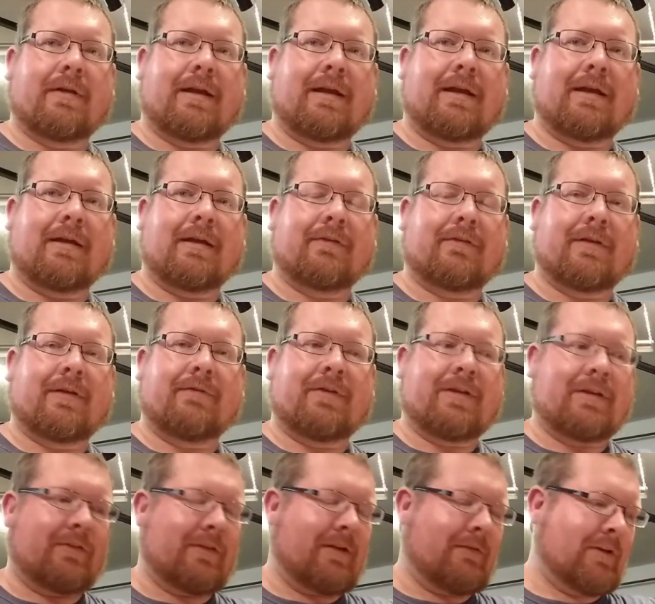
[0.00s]
and
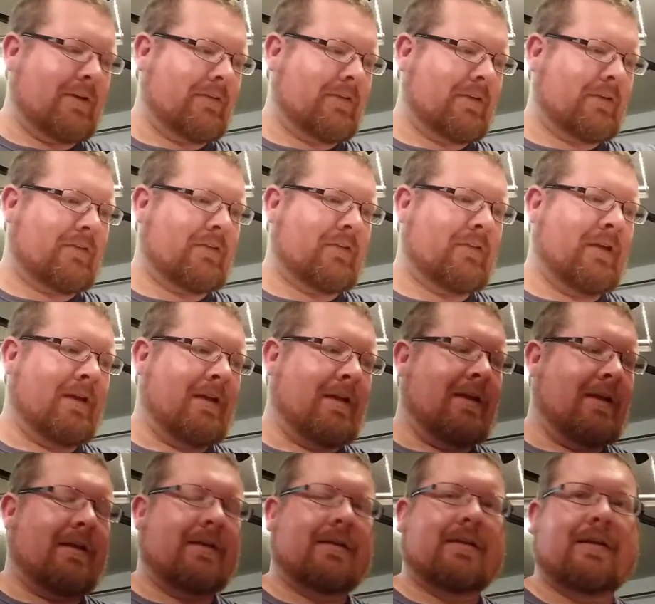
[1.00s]
1776s.
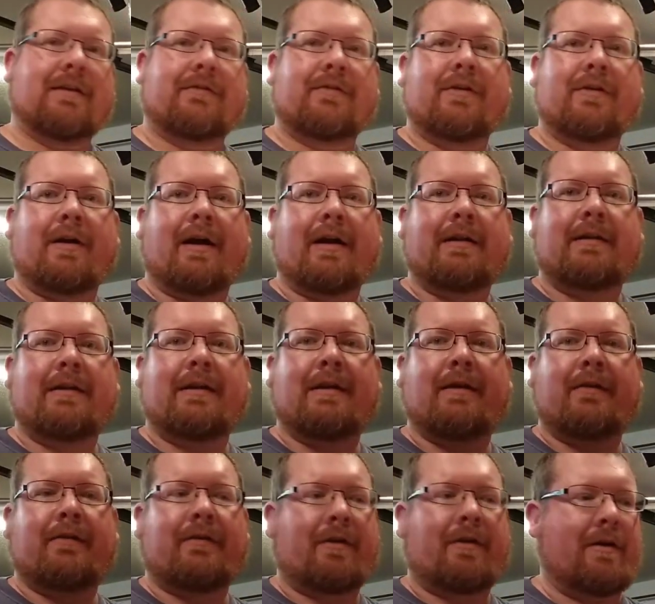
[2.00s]
Gives you
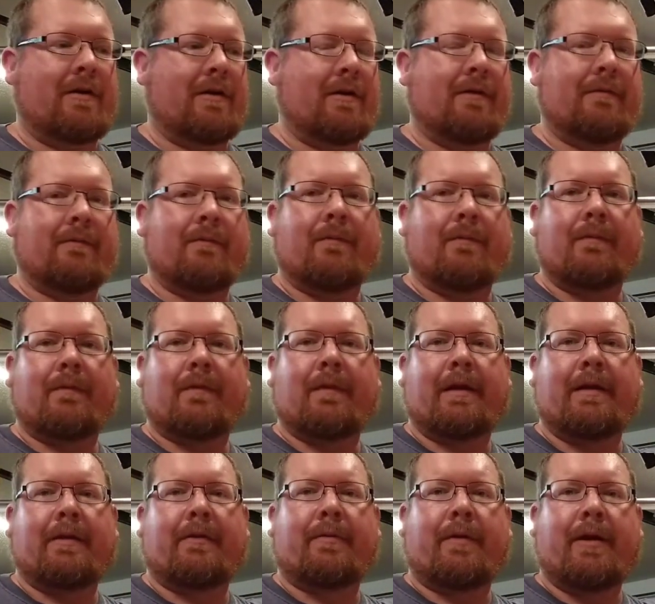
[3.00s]
ideas on
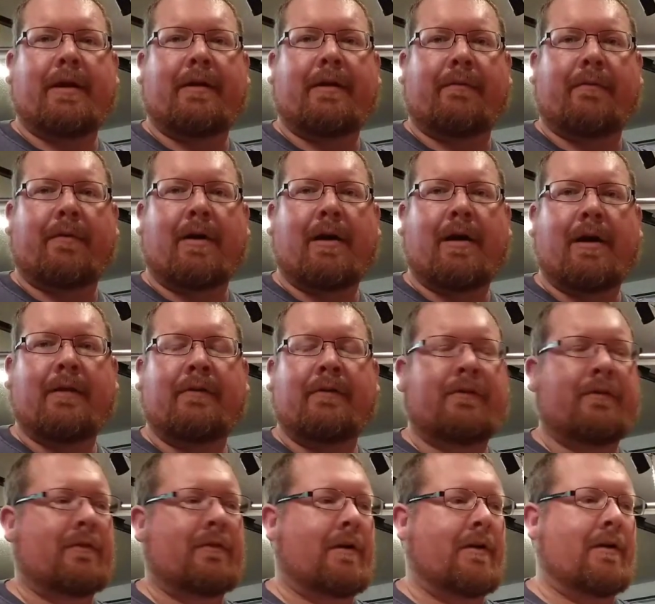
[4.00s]
like crank and
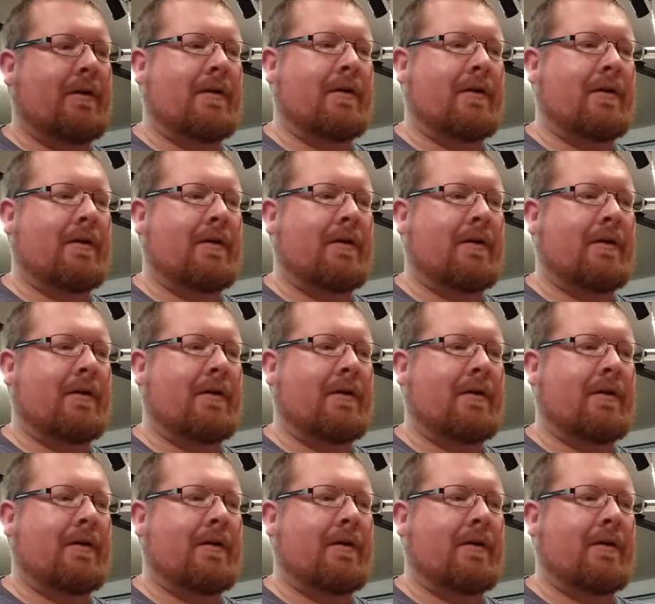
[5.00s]
rods,